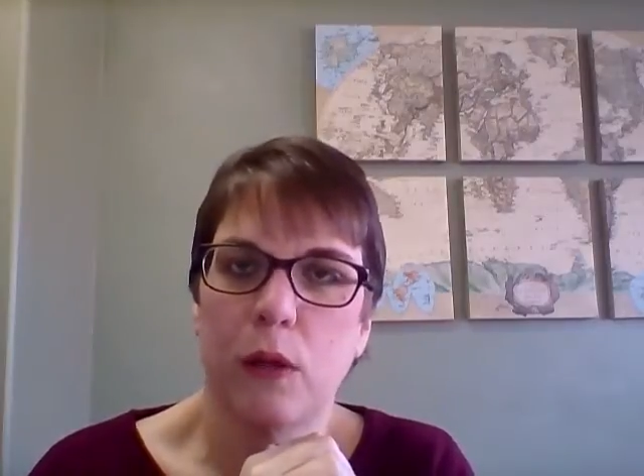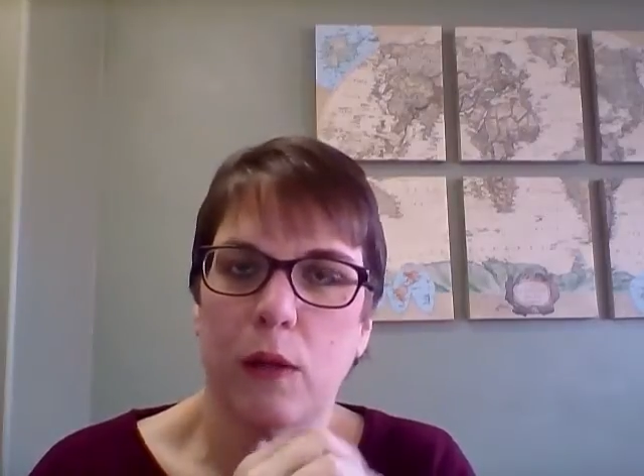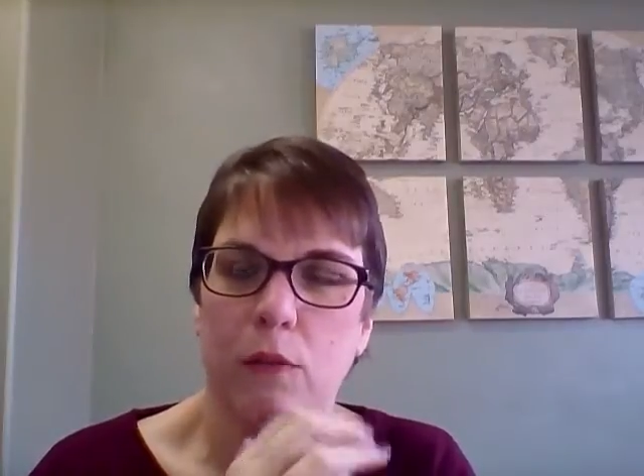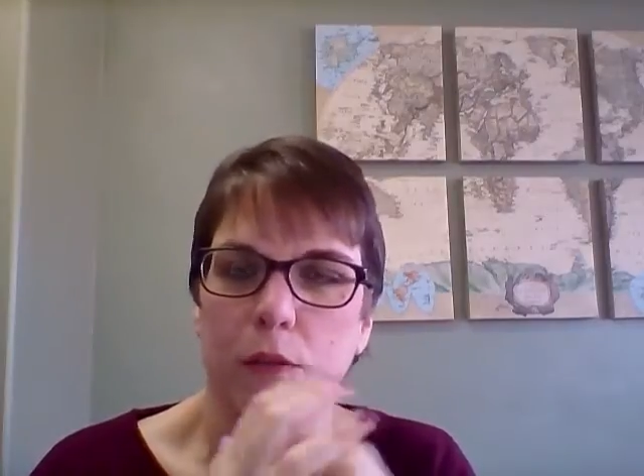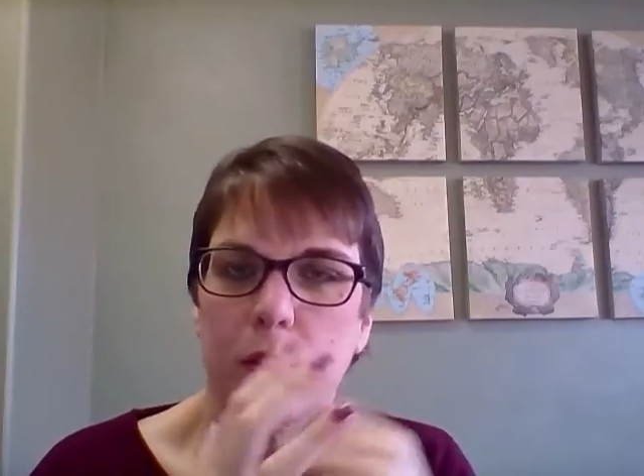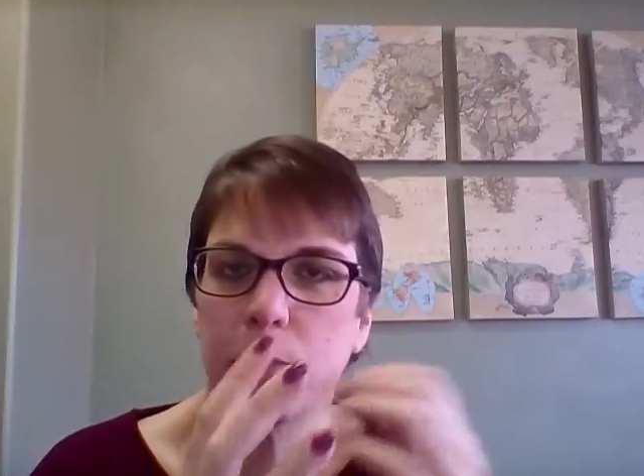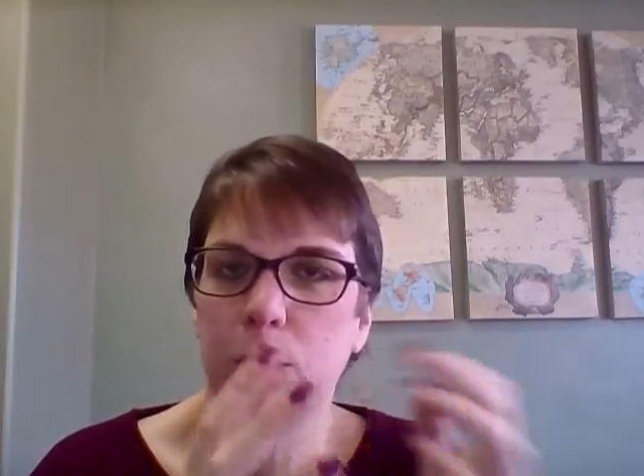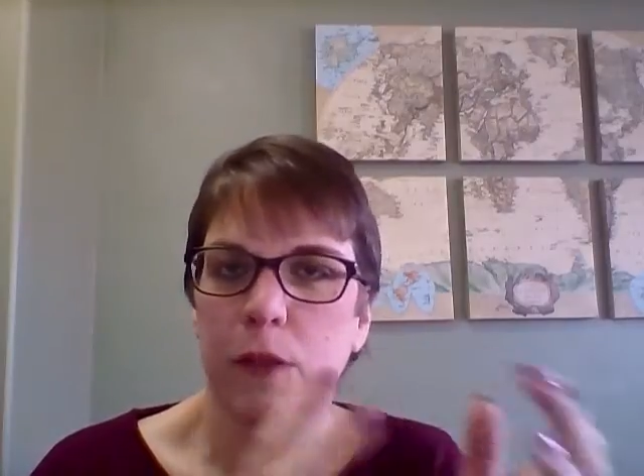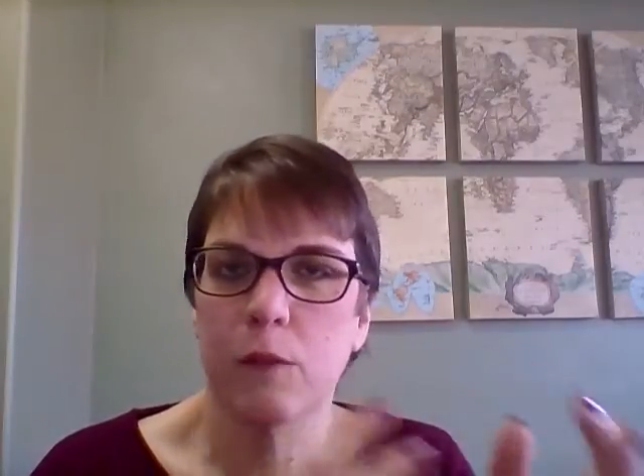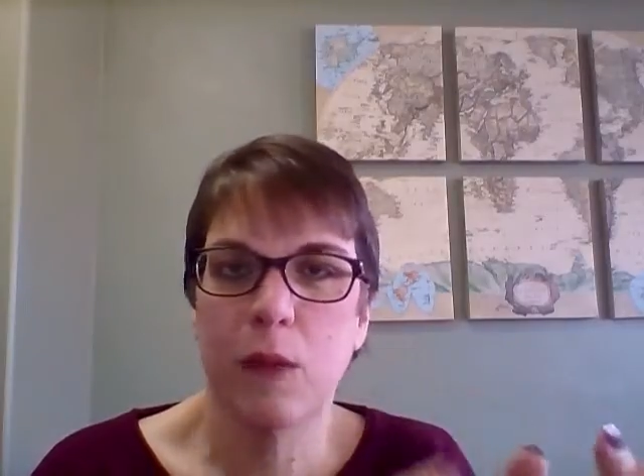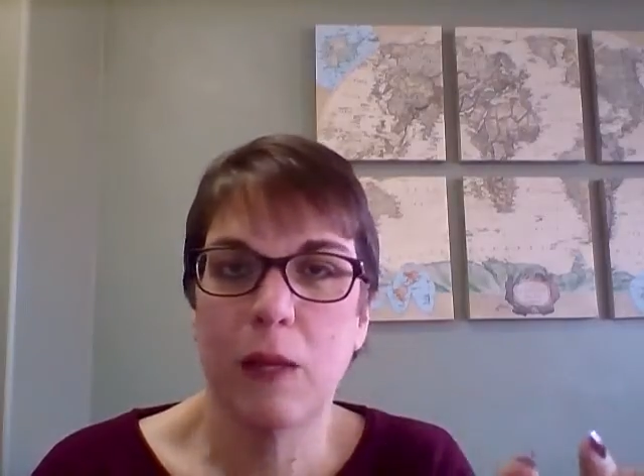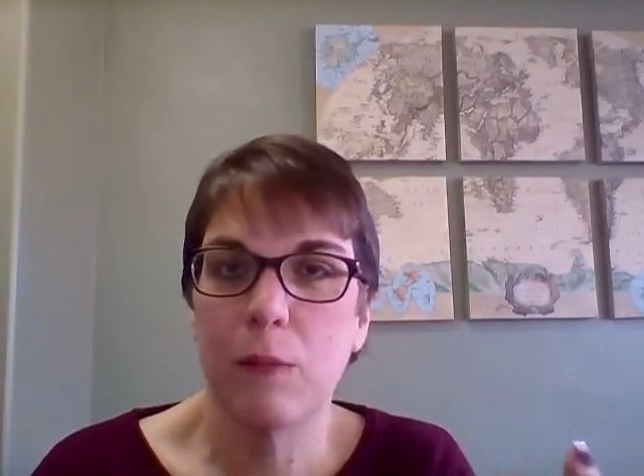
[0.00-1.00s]
If
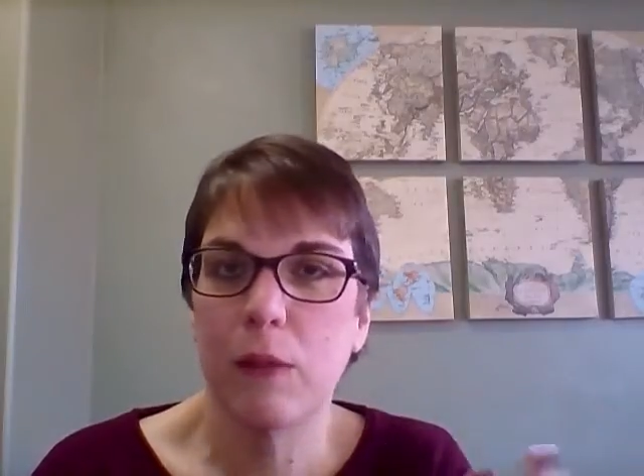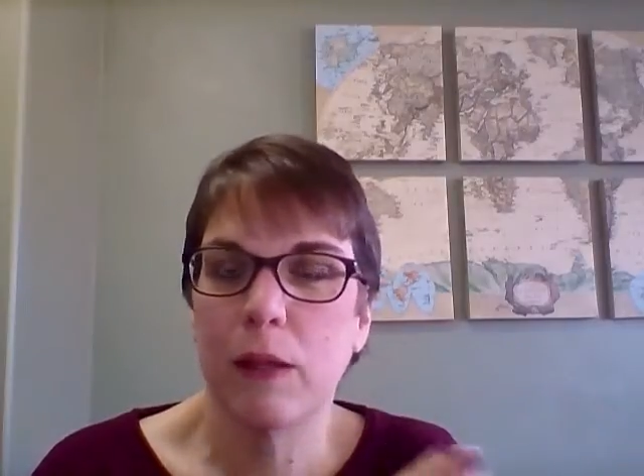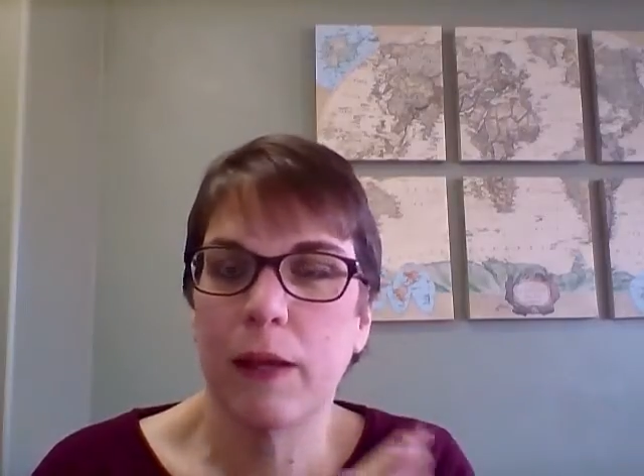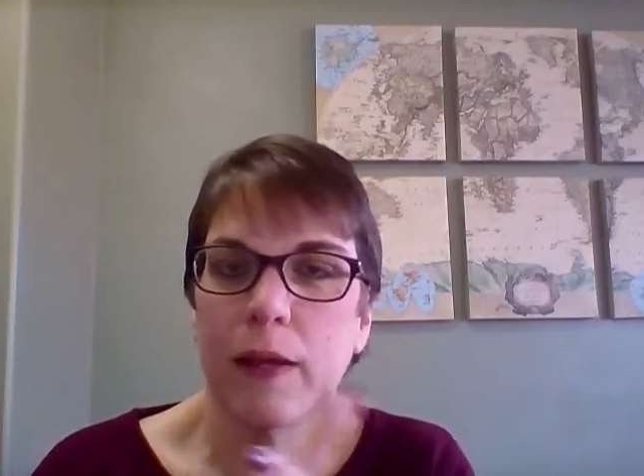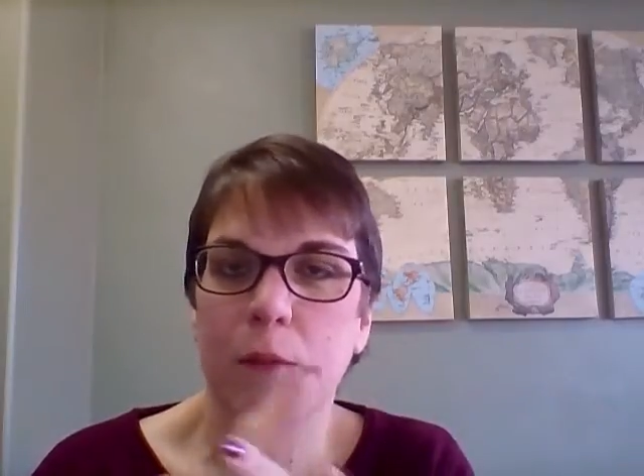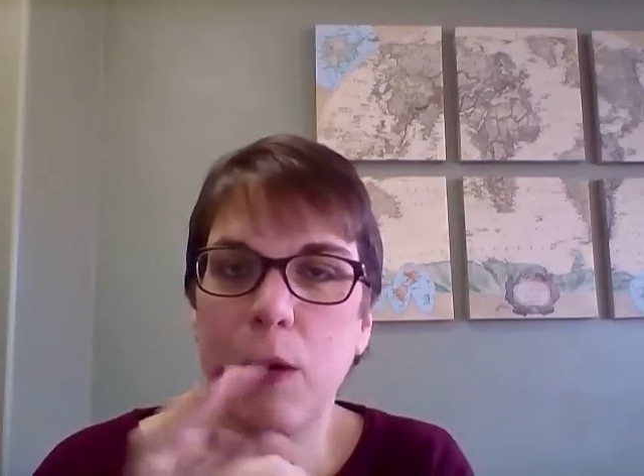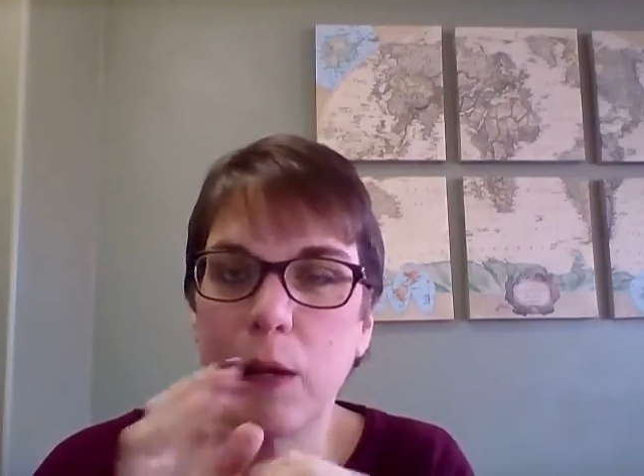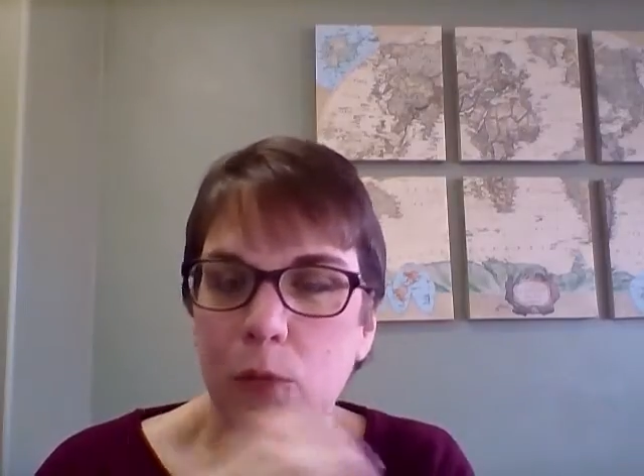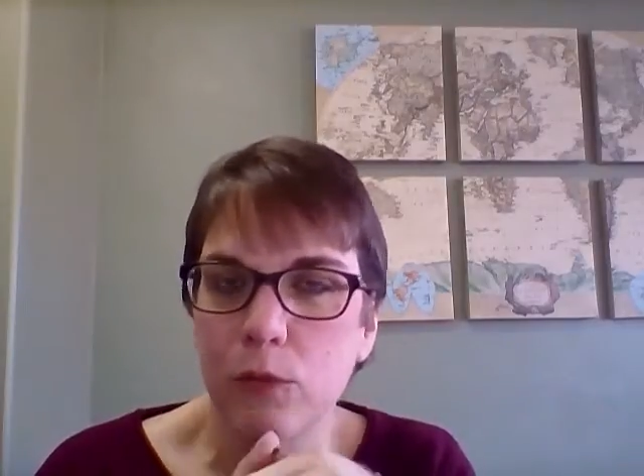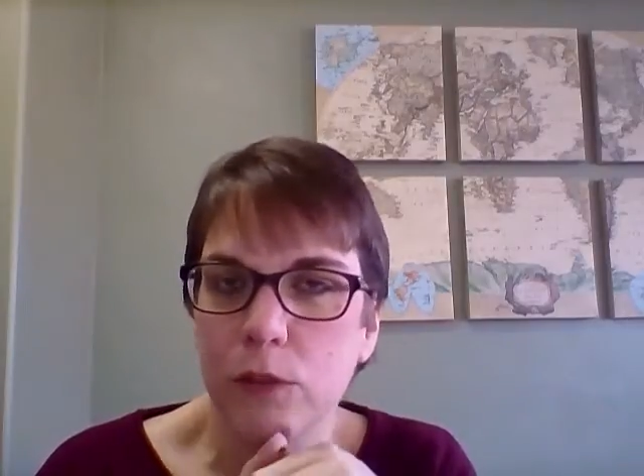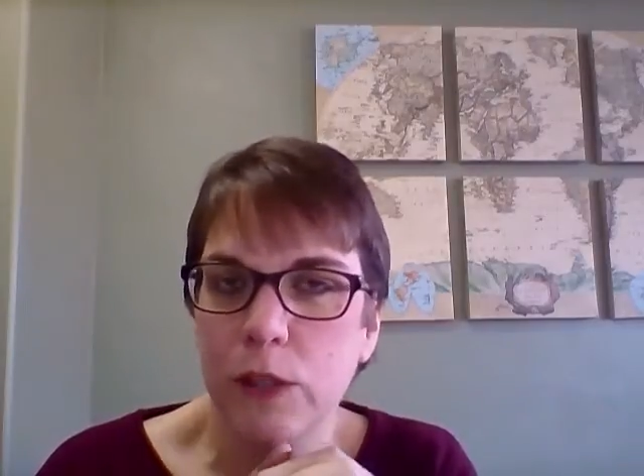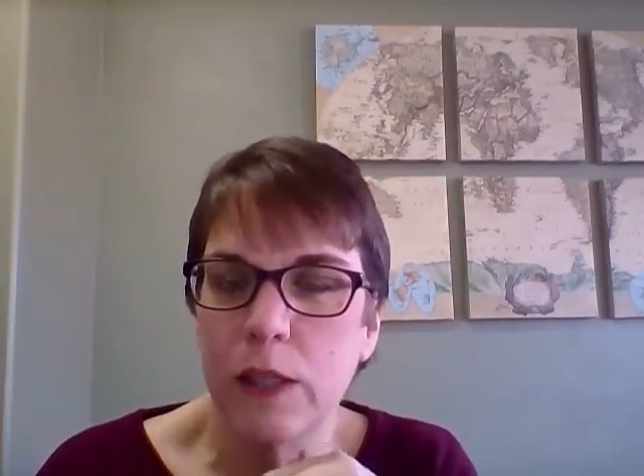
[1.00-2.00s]
something maybe like a
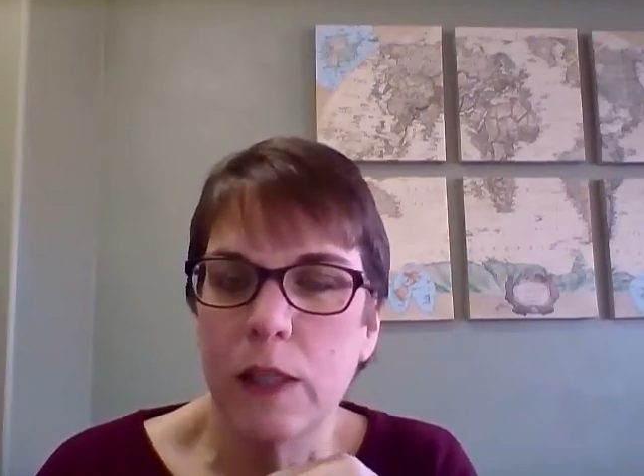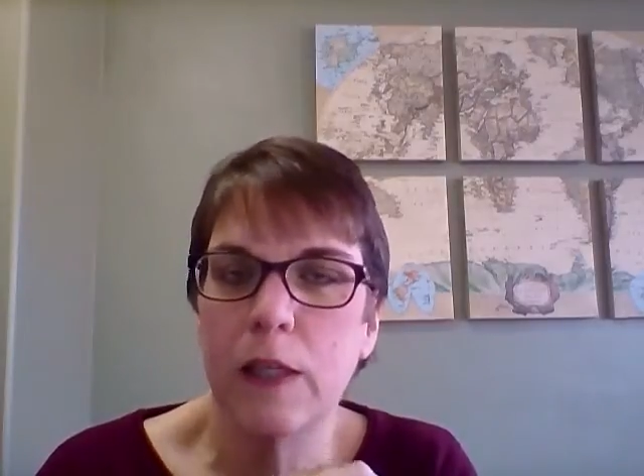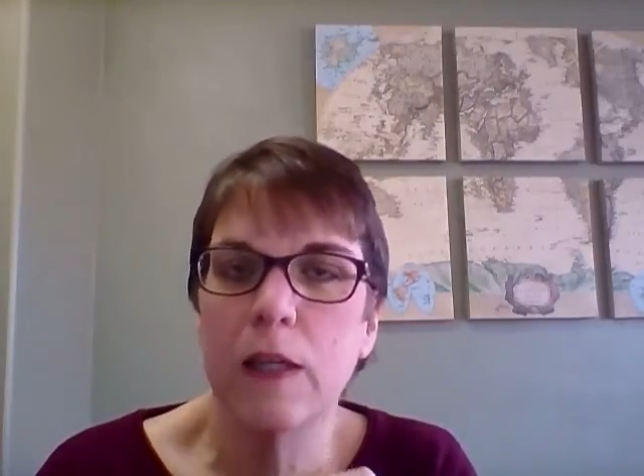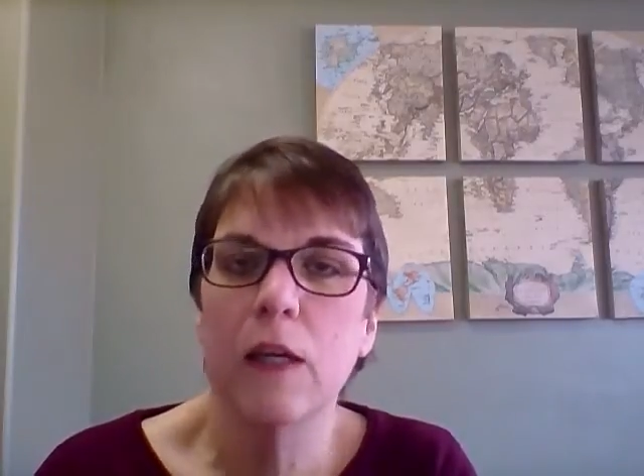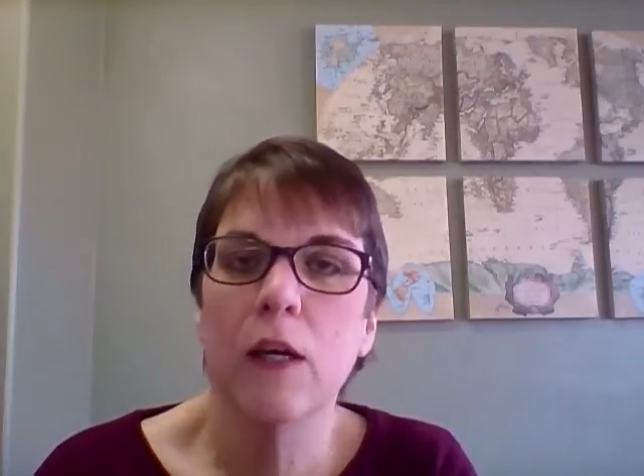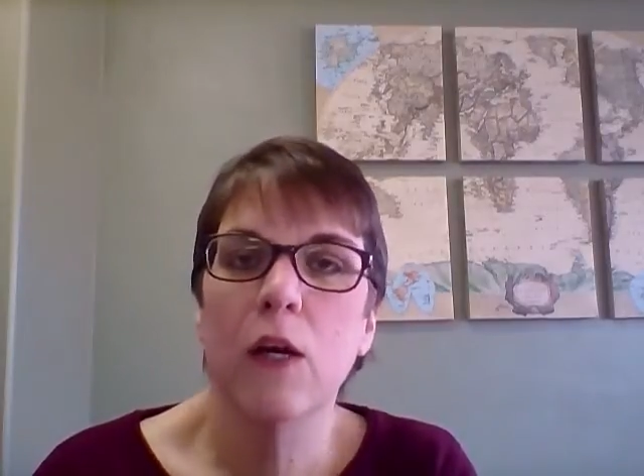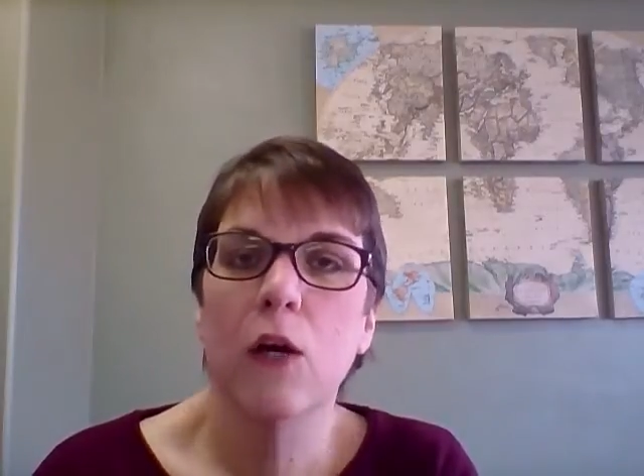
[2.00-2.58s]
Bible study